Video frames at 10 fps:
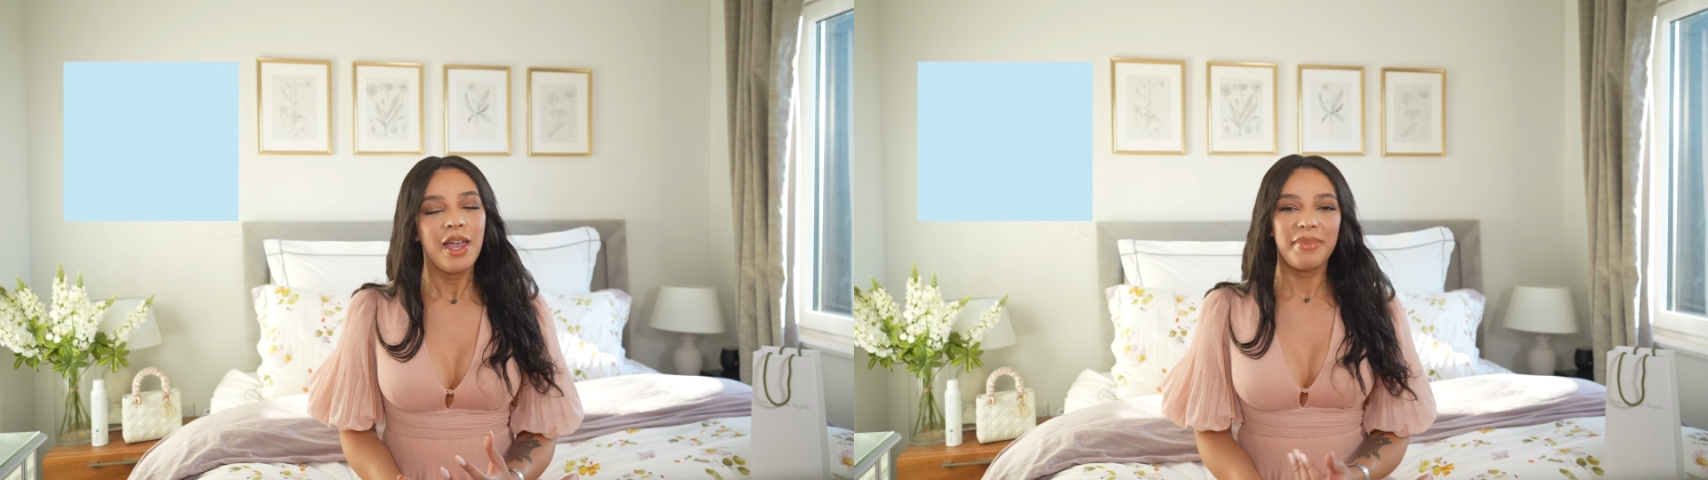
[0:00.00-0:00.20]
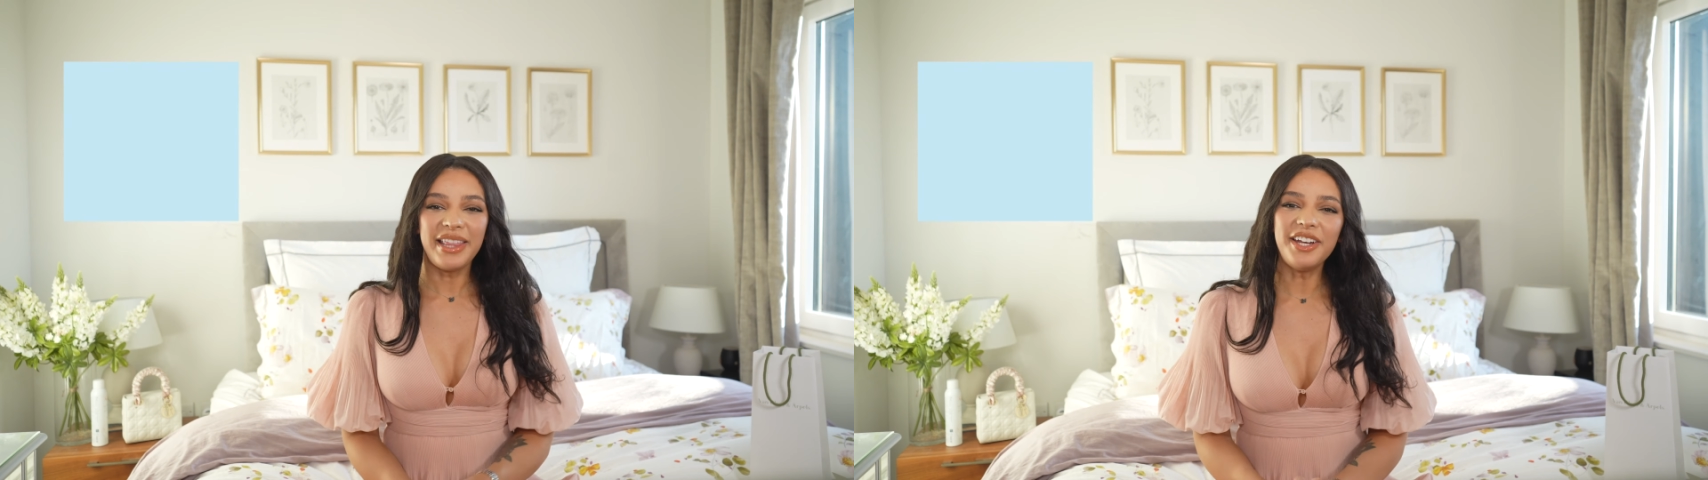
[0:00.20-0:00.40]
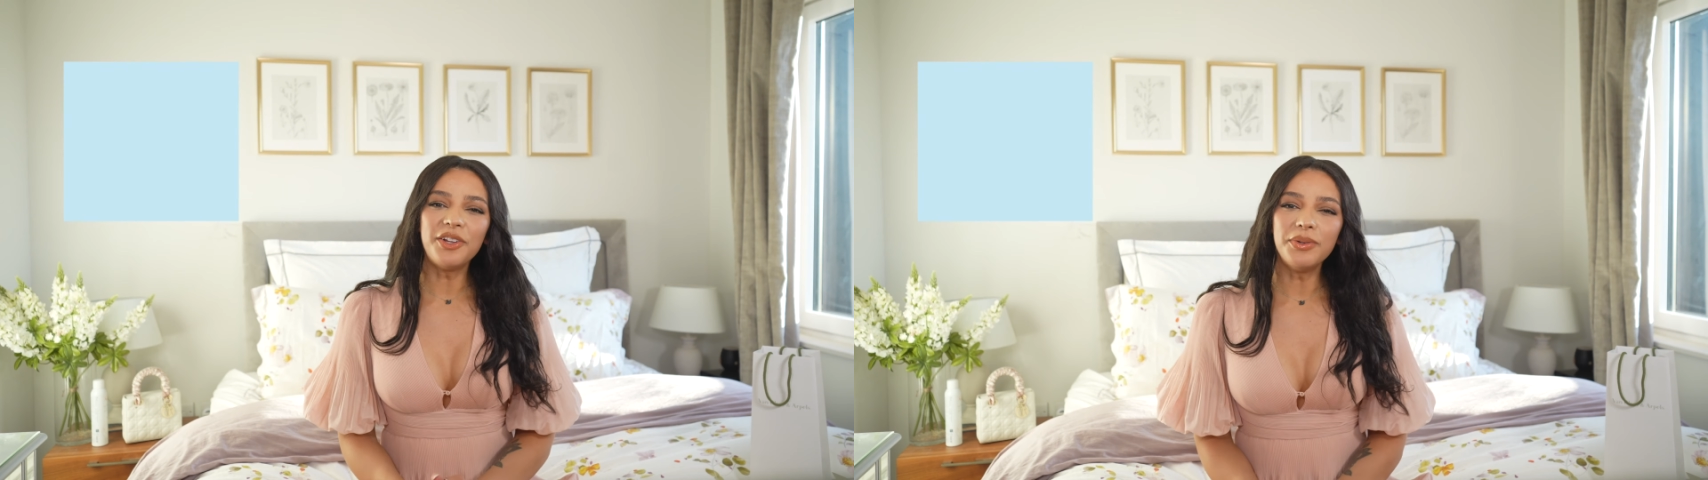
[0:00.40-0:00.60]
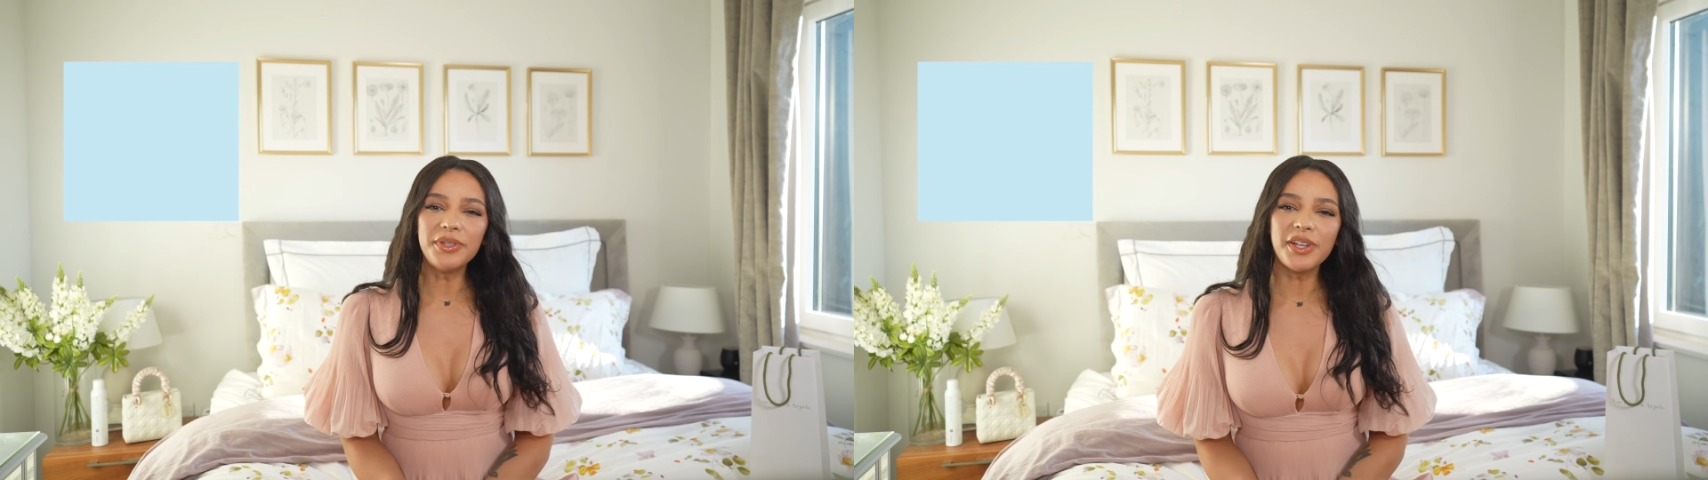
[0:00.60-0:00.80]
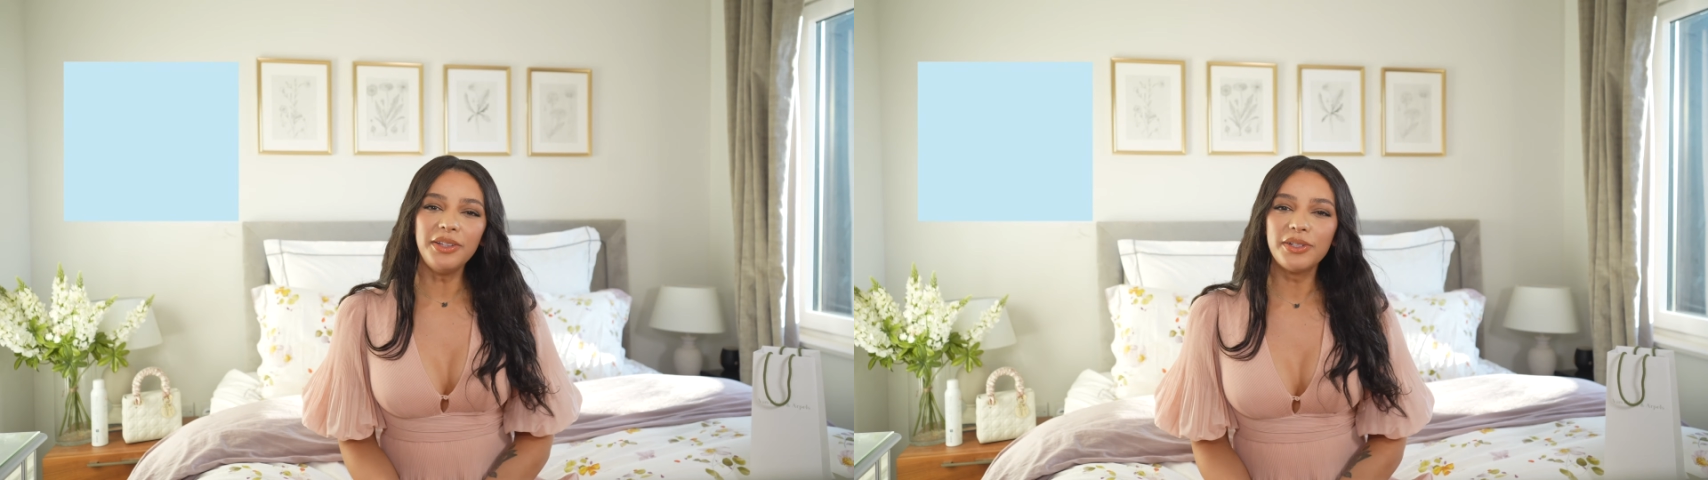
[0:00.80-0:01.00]
but then it
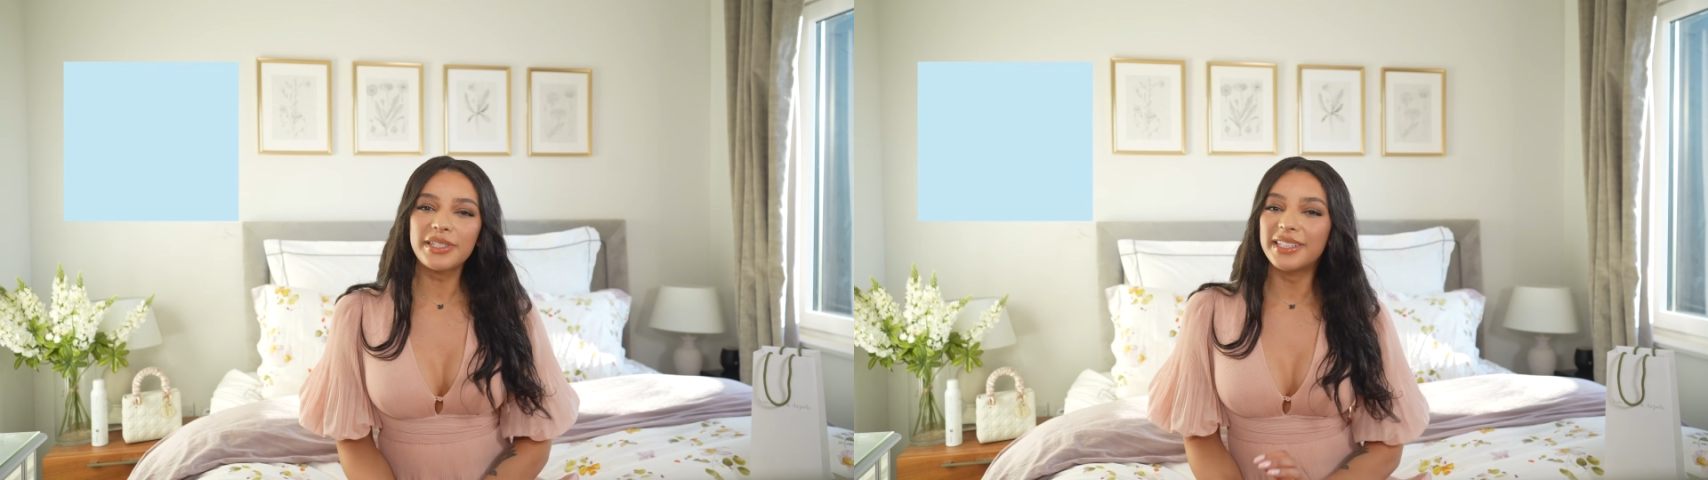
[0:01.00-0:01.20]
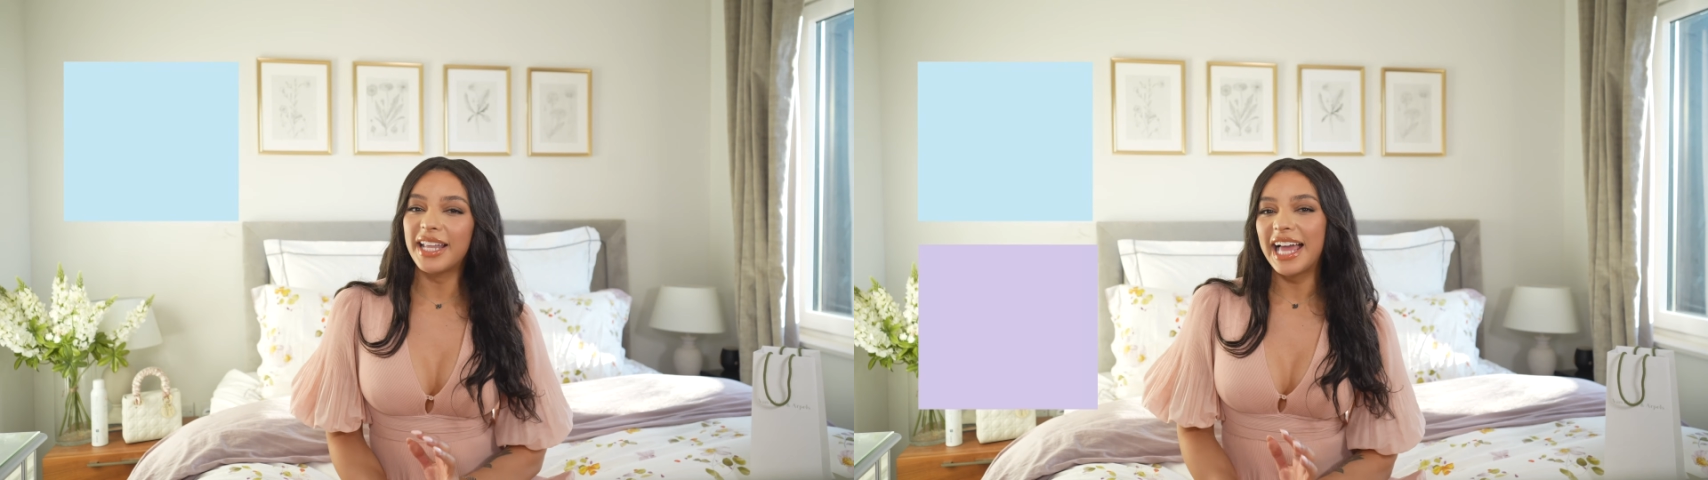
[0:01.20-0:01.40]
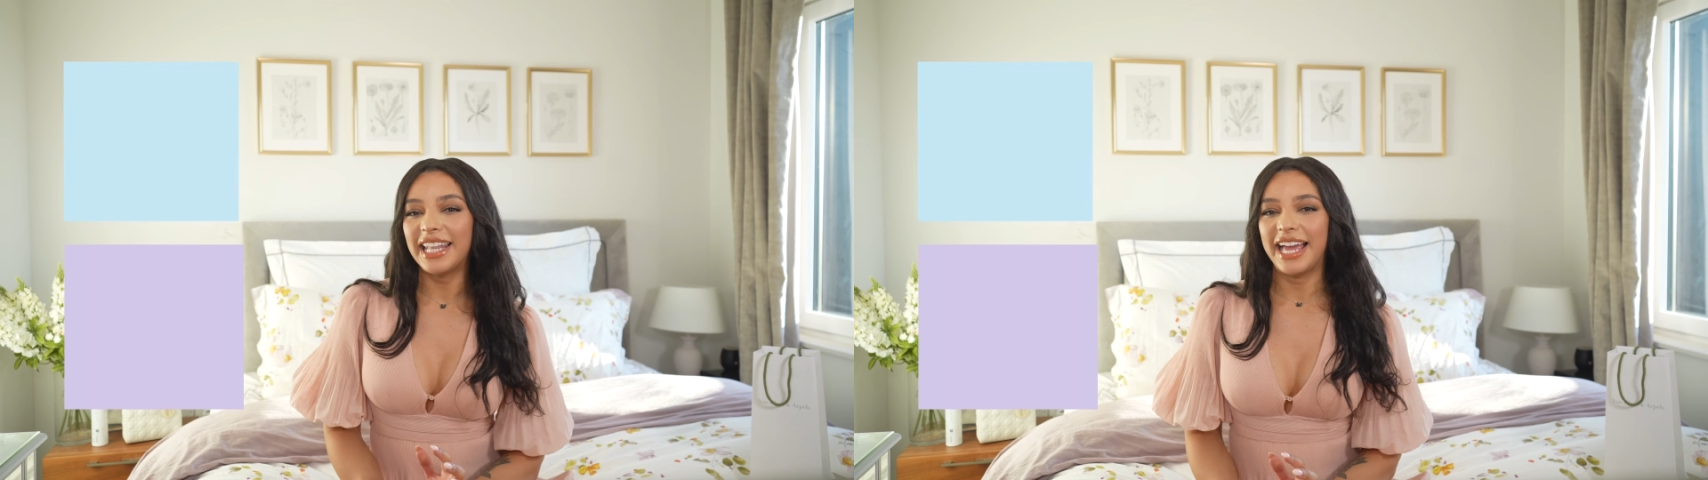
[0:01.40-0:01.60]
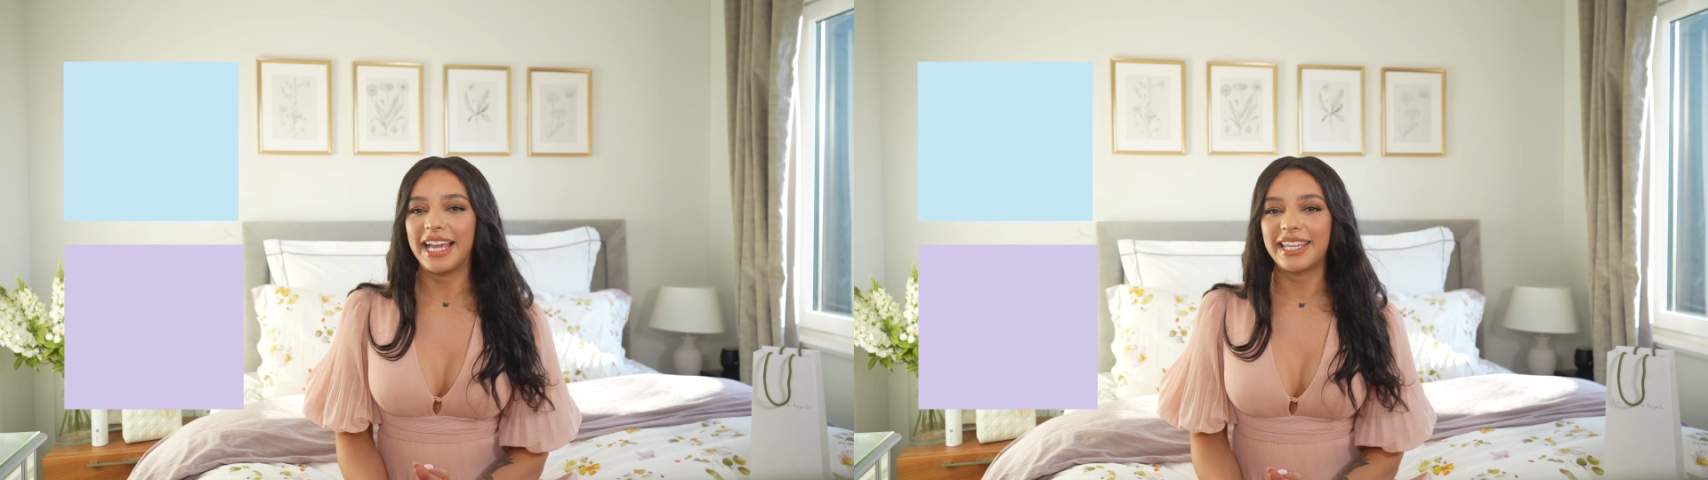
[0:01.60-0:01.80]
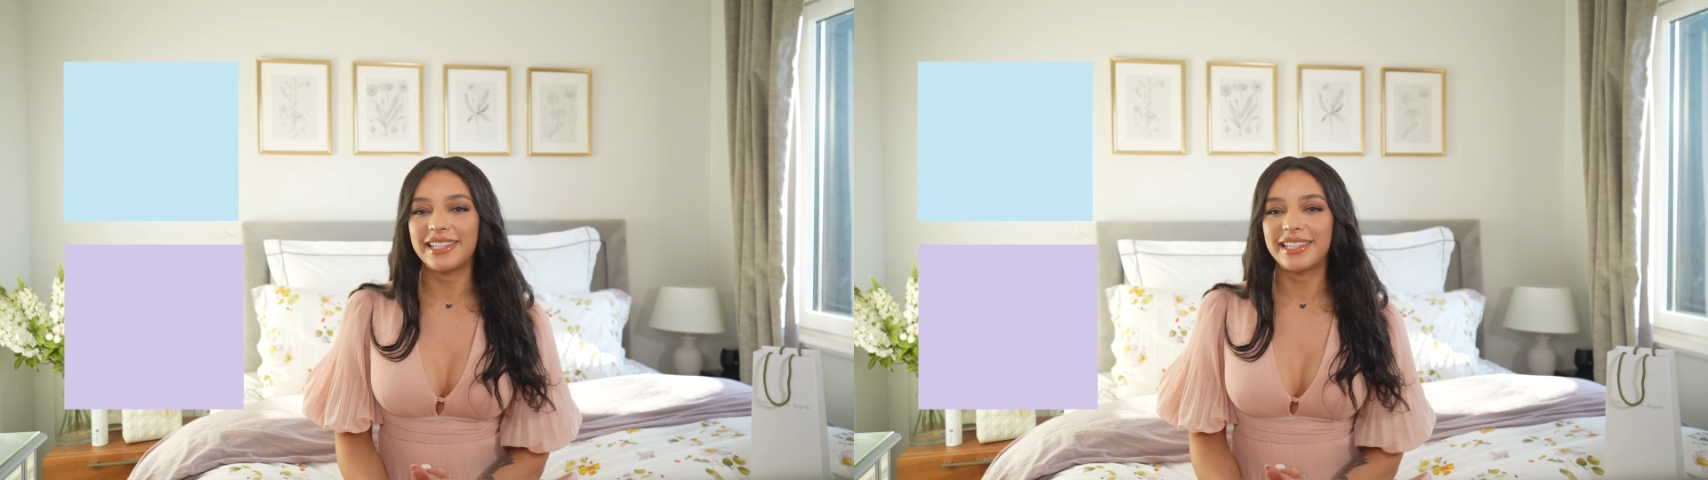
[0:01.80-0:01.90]
also looked lilac